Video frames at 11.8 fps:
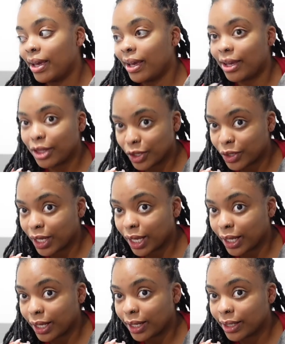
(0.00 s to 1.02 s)
8.30.
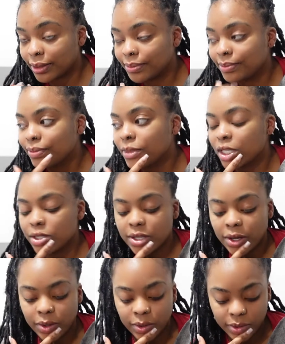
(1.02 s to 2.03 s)

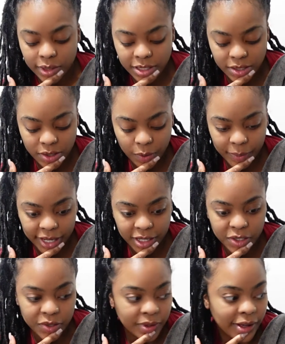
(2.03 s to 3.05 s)
So let's hope I
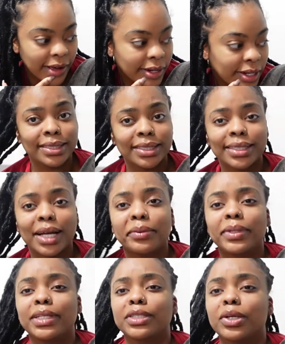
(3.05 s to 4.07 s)
can do that. It's because I
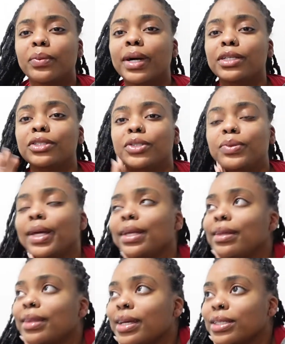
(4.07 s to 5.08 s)
really don't want to do
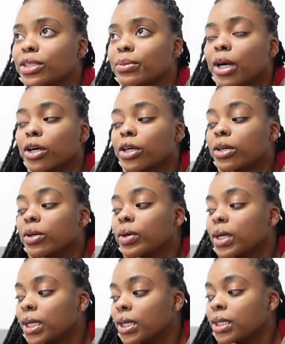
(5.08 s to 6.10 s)
anything tomorrow.
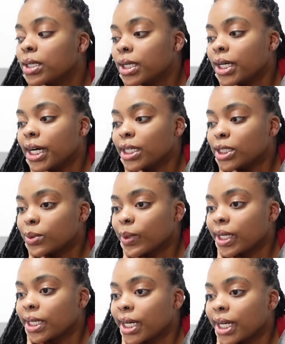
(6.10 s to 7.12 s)
I just
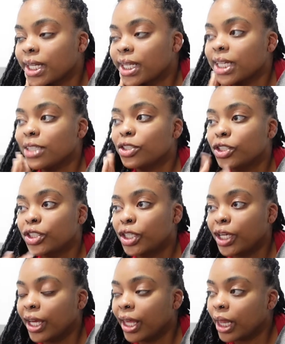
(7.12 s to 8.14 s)
want to kind of like
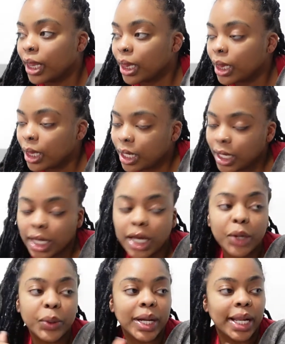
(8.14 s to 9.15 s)
chill,
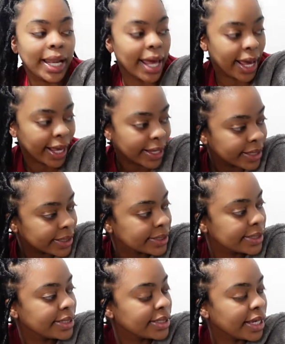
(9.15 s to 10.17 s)

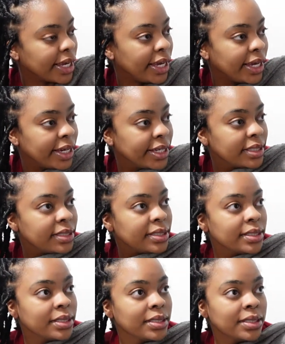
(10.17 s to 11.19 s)
relax,
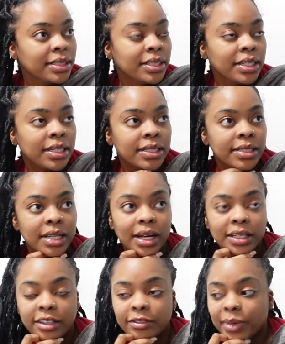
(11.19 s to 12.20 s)
and
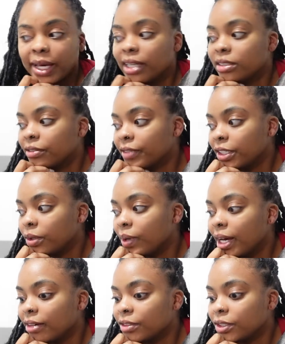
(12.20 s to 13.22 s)
not leave my house if I don't
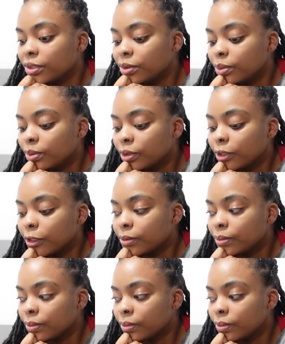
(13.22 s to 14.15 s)
have to. So,